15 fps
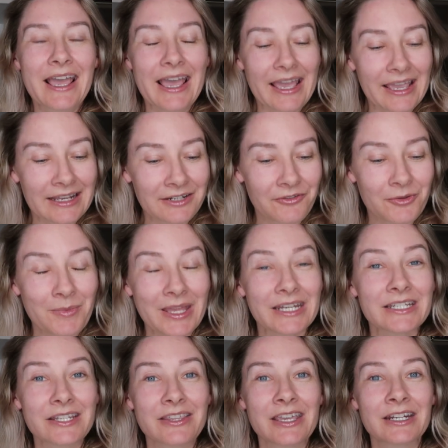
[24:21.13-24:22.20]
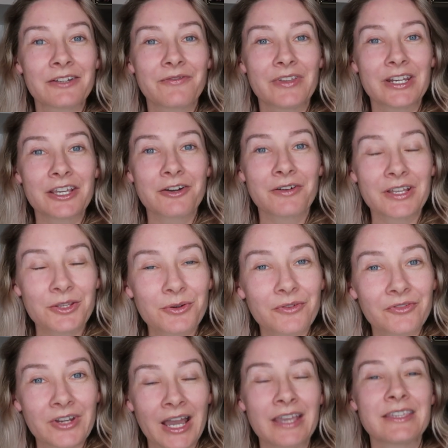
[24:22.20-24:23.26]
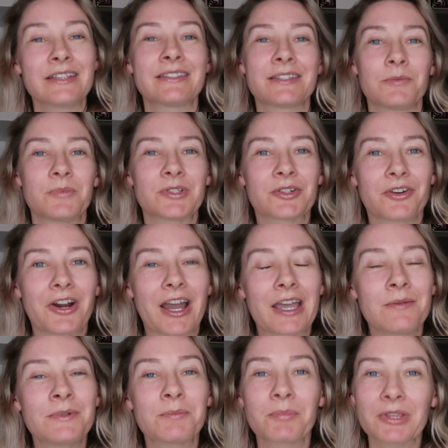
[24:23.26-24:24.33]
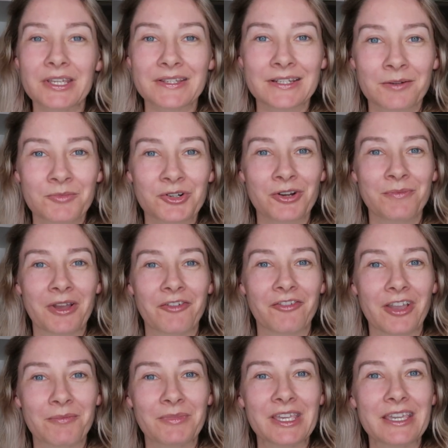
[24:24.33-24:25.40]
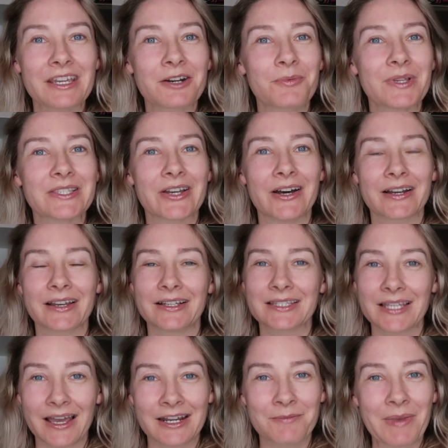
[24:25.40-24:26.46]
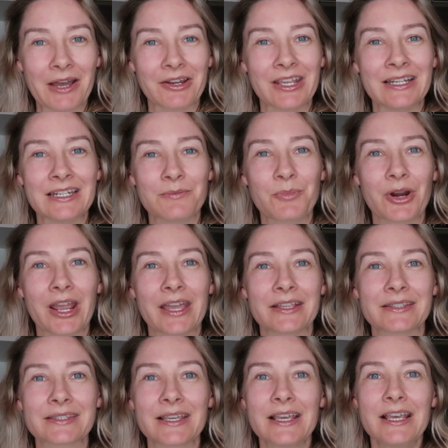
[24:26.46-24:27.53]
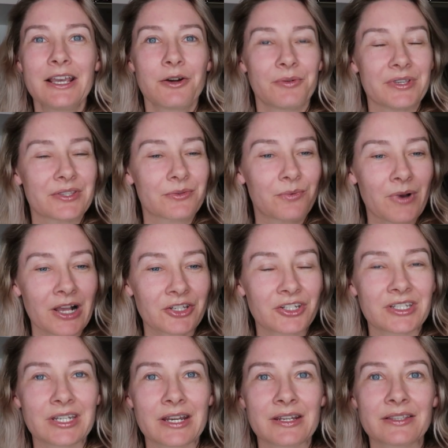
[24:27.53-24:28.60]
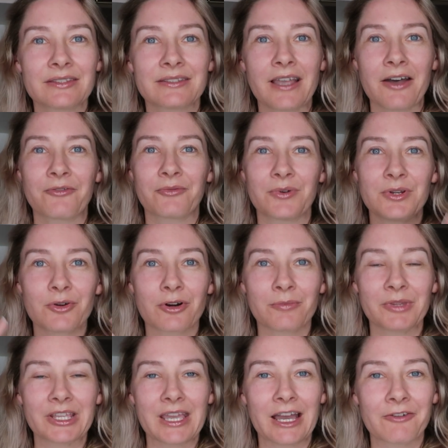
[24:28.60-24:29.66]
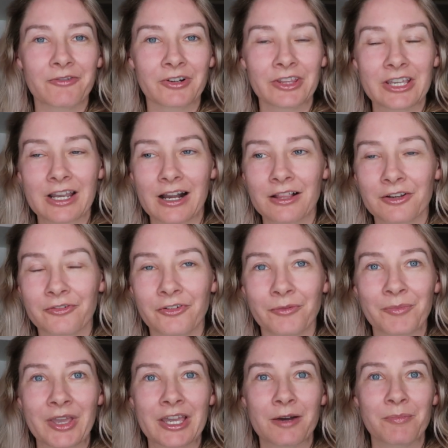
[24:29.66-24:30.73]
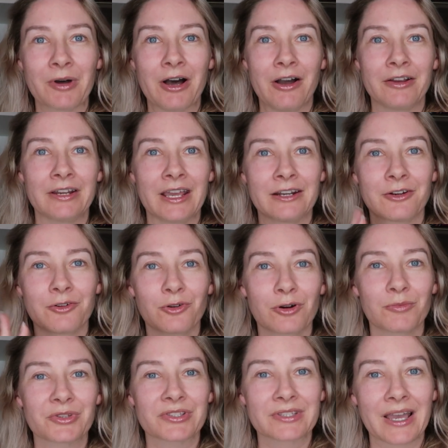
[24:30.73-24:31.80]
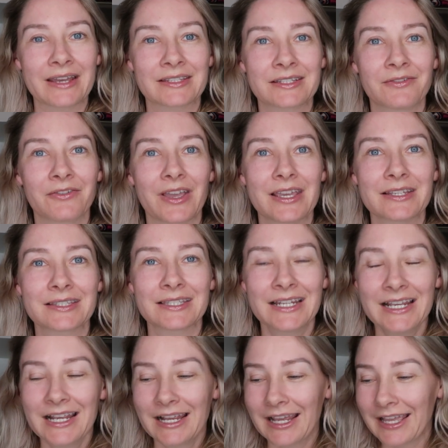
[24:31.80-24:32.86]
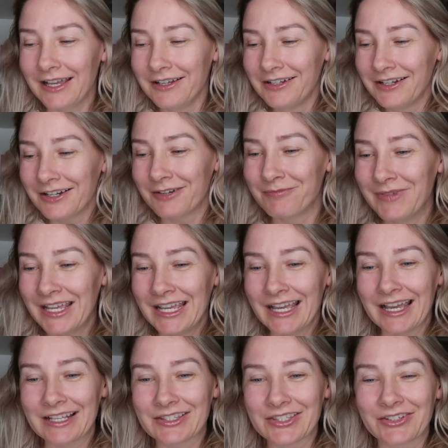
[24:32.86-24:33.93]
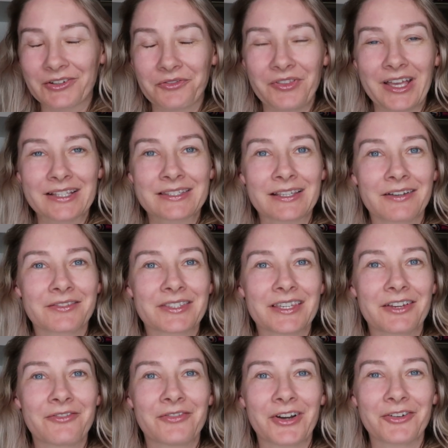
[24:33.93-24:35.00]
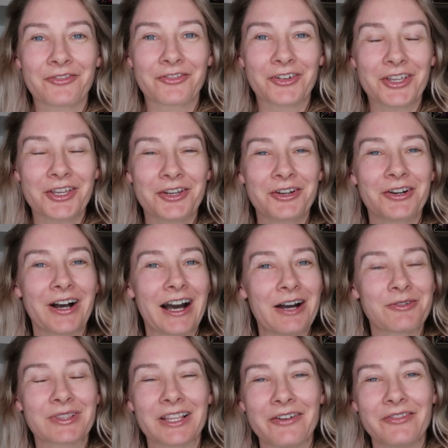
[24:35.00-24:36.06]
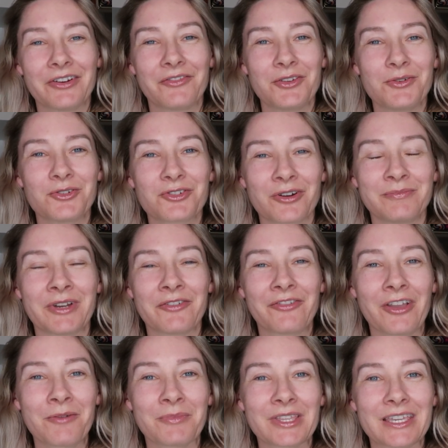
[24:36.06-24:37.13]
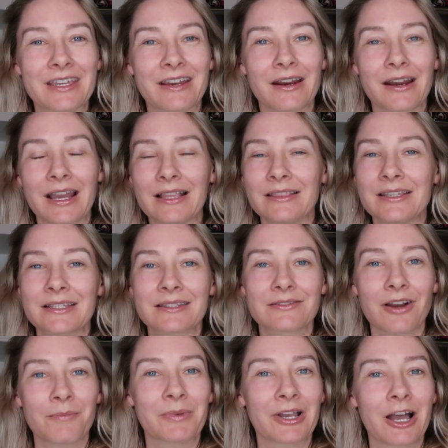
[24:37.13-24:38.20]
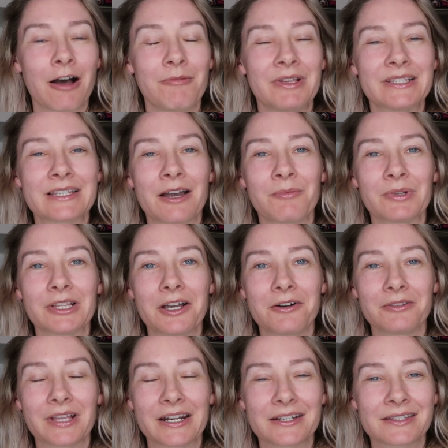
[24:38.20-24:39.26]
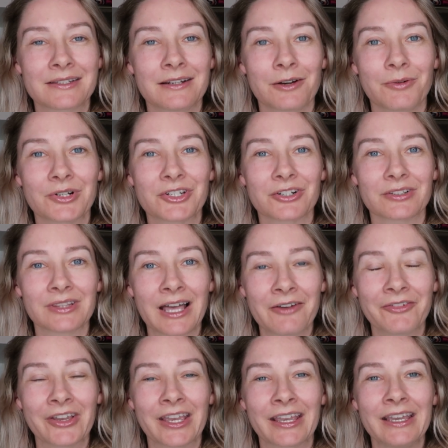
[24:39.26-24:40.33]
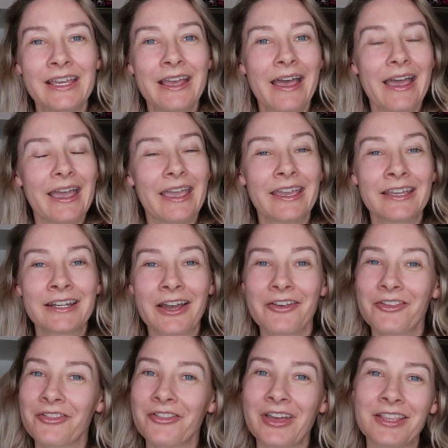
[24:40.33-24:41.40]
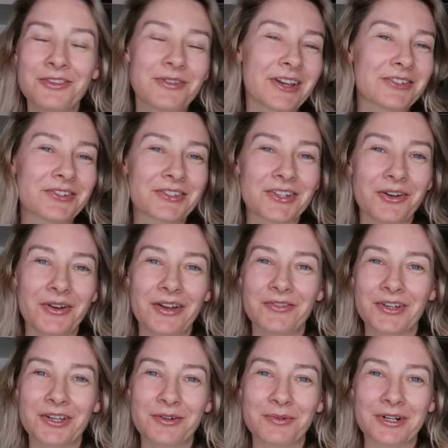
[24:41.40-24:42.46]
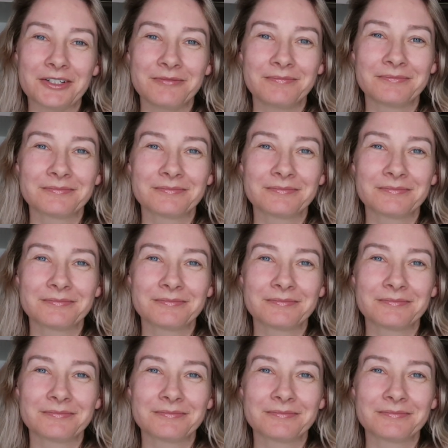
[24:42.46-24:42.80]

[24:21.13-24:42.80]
And if you made it to the end of the video and you have not yet subscribed, please come join my family here. We talk a ton about indie brands. We swatch a ton of stuff. We normally have really colorful makeup on and a normal sized face. And so if that sounds like fun for you, I would love it if you would join my family here. At least drop a comment down below, let us know what you're loving, and other than that, you guys just go have a good one.